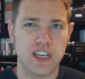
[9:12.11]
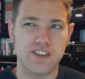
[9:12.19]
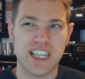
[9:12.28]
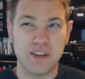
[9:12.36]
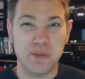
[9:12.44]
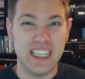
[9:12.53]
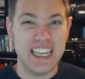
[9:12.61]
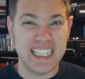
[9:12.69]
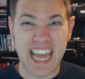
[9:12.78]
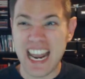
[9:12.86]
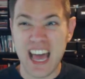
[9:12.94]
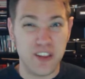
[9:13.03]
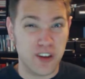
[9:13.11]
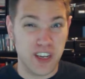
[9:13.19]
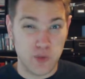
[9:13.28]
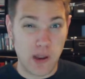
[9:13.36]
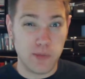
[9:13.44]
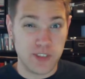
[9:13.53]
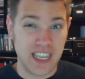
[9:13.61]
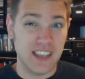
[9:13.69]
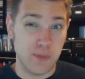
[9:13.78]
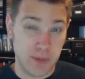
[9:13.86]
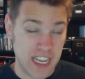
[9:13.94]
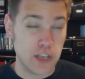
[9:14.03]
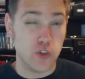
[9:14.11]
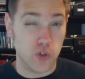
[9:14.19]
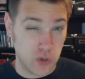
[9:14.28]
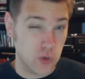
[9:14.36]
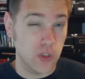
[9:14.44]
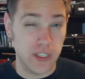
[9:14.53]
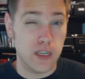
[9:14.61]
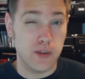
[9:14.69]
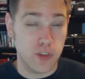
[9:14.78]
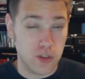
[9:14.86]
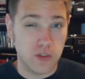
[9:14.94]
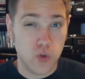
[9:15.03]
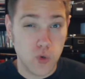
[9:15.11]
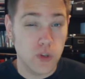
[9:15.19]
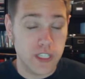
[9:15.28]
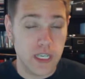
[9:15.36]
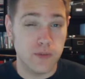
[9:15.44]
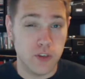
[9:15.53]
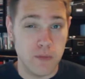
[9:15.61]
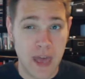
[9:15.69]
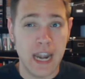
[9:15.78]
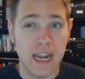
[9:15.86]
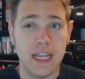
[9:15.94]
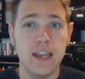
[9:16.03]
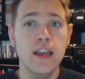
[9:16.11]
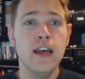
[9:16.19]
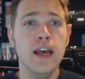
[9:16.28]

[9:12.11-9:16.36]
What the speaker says: And I was like, really, is that how they're going to represent the potential cruelty of humanity?